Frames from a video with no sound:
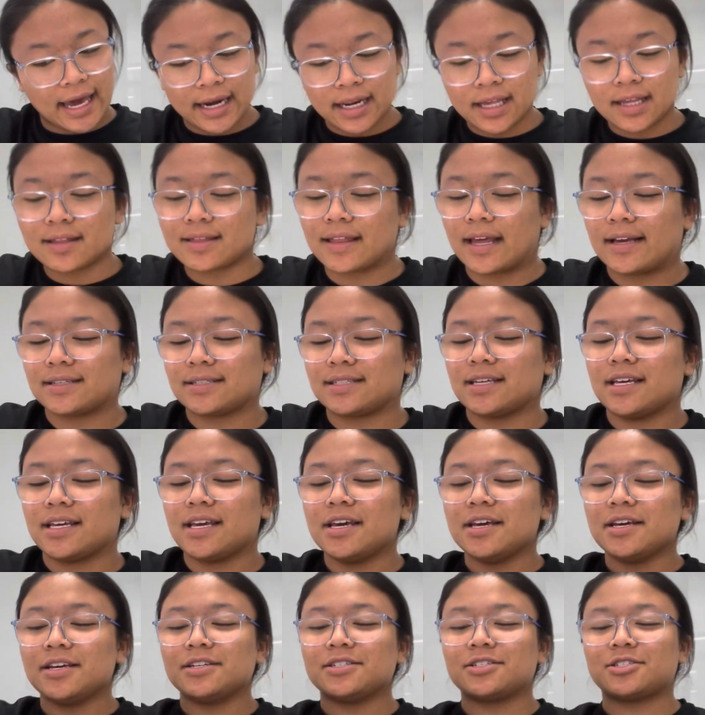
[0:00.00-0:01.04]
it? Thanks.
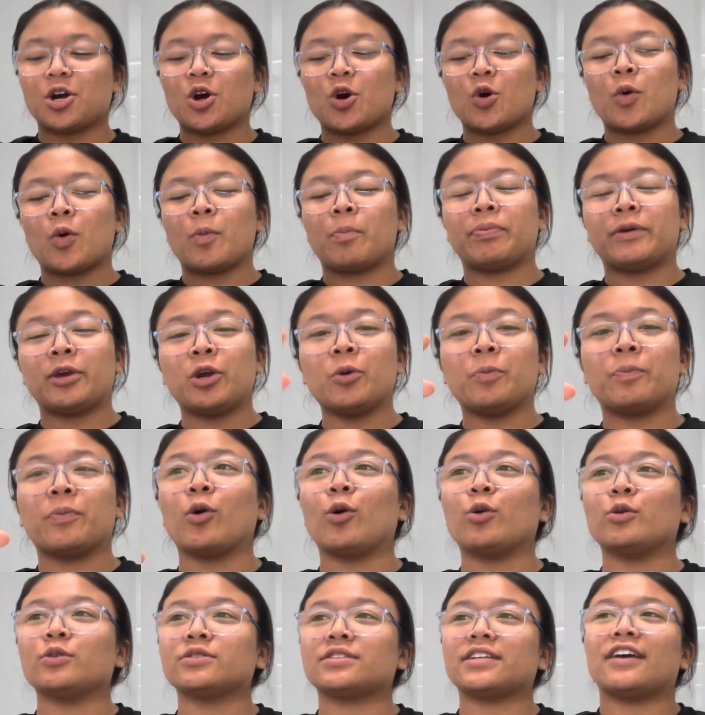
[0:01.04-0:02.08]
So
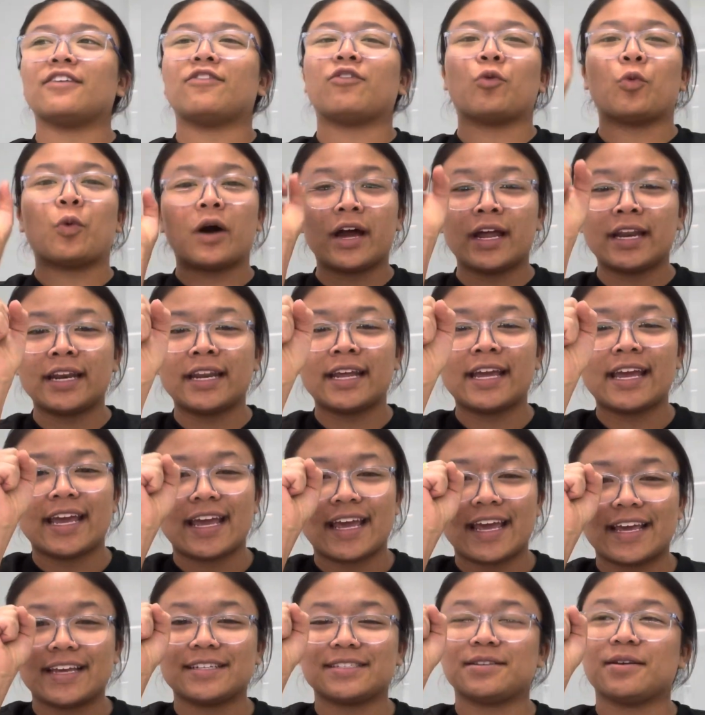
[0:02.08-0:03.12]
pupils, if one
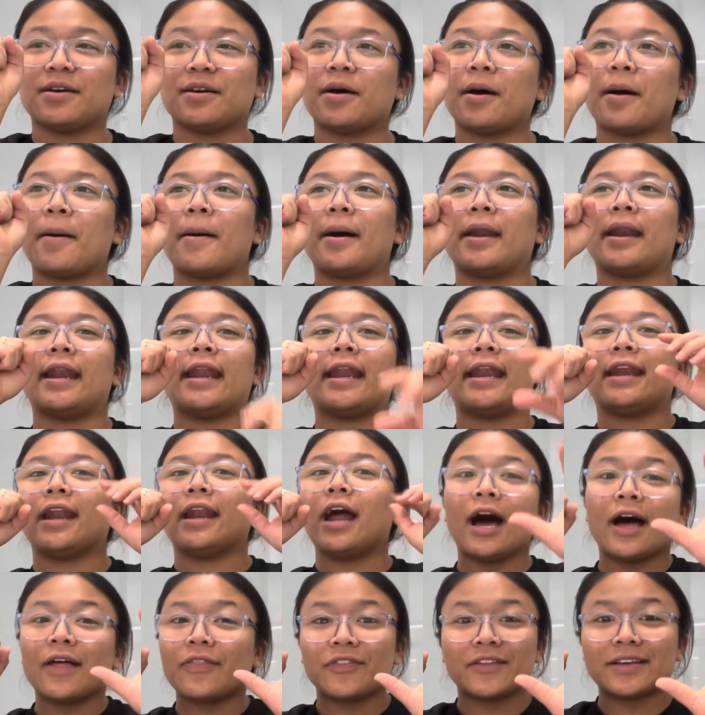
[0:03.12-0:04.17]
is
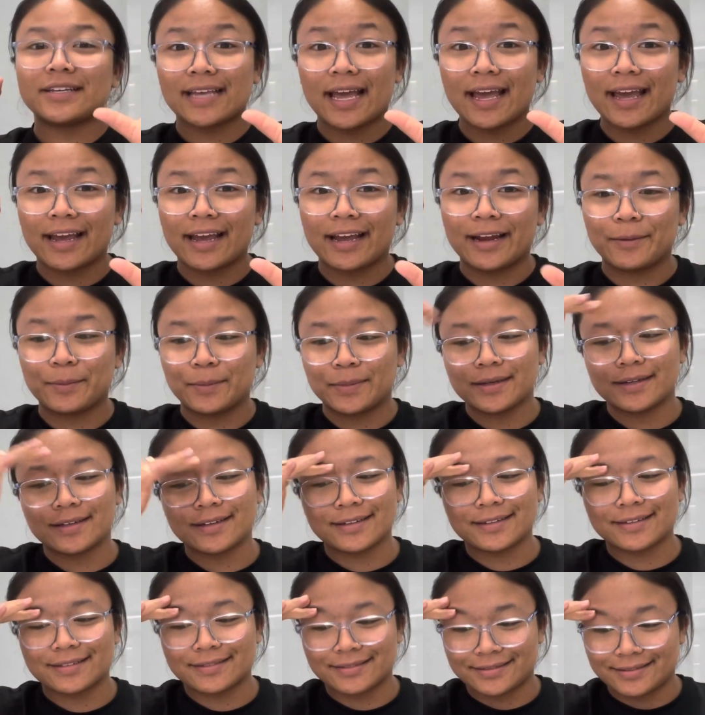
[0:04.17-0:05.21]
not the same,
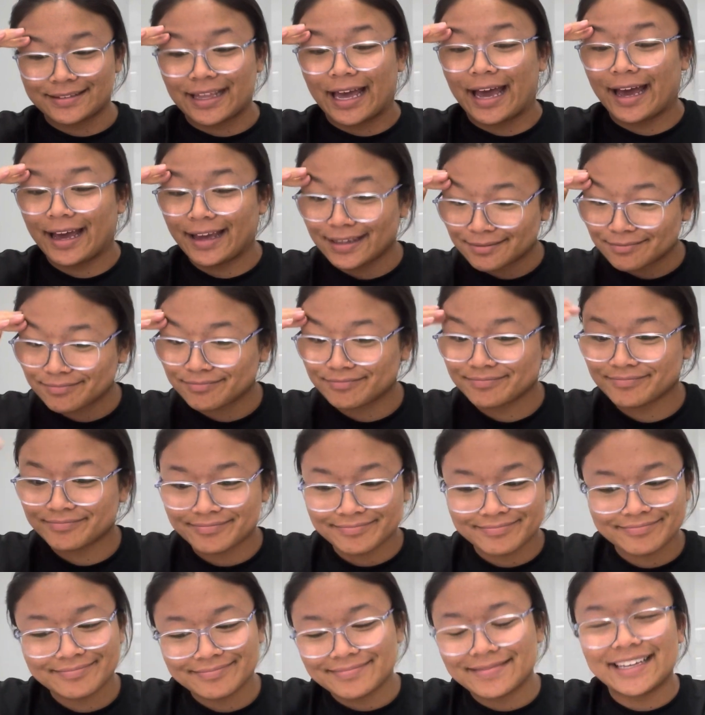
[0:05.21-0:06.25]
that
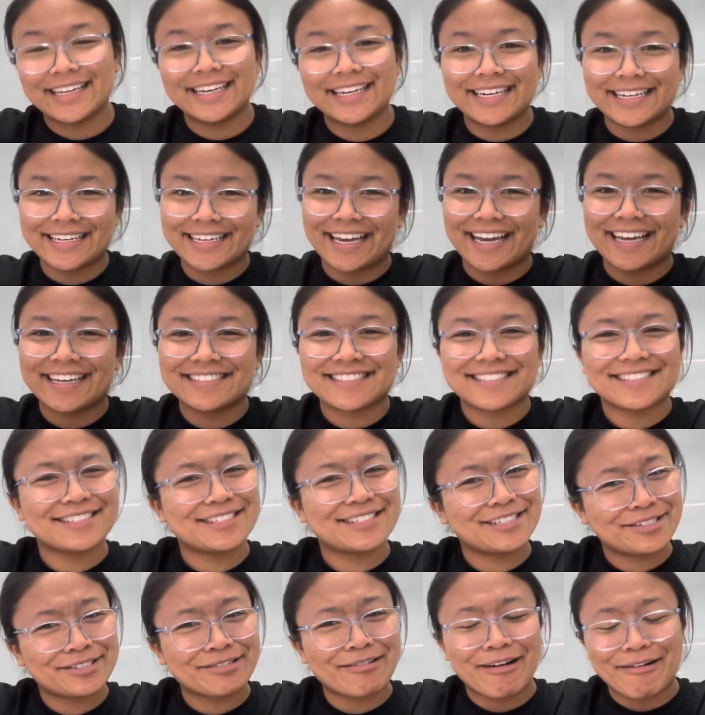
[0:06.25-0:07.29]
indicates
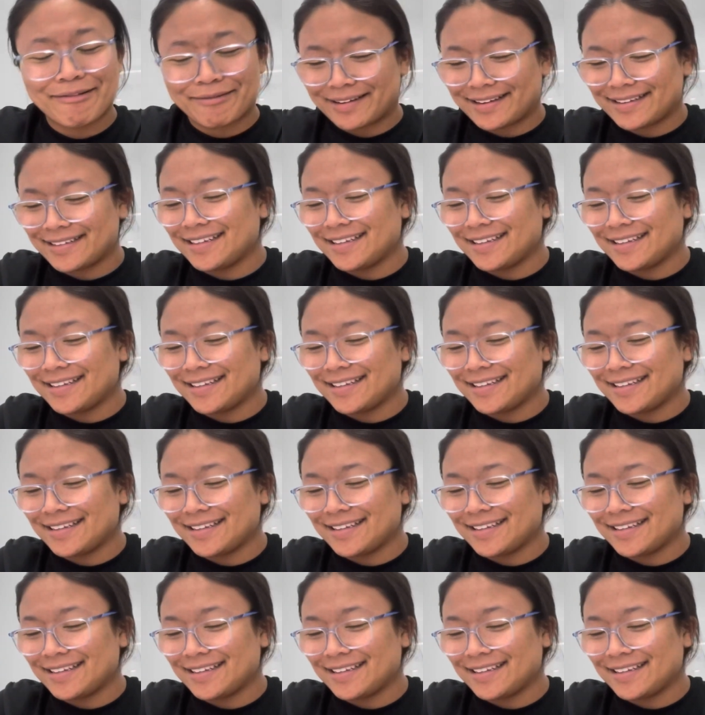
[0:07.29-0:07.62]
stroke.